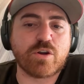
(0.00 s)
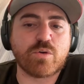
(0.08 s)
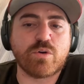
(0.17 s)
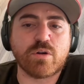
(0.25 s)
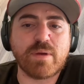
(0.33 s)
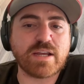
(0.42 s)

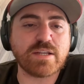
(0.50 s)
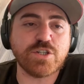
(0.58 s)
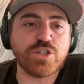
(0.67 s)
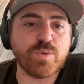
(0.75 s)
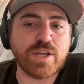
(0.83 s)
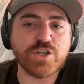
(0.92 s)
quarterback
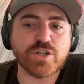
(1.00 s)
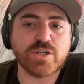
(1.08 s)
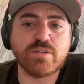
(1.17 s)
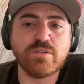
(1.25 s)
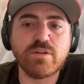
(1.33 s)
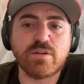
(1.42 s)
situation,
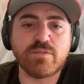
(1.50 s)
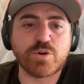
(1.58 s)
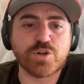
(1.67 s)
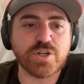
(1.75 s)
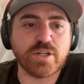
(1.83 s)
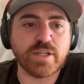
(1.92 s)

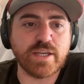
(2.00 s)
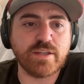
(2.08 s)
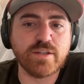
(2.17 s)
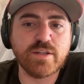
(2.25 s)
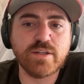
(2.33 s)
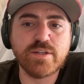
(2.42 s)
unfortunately.
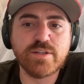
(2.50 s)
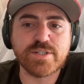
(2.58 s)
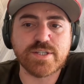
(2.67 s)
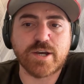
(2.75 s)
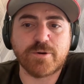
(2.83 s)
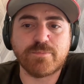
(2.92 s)

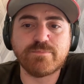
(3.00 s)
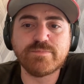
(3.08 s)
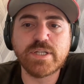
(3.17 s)
So,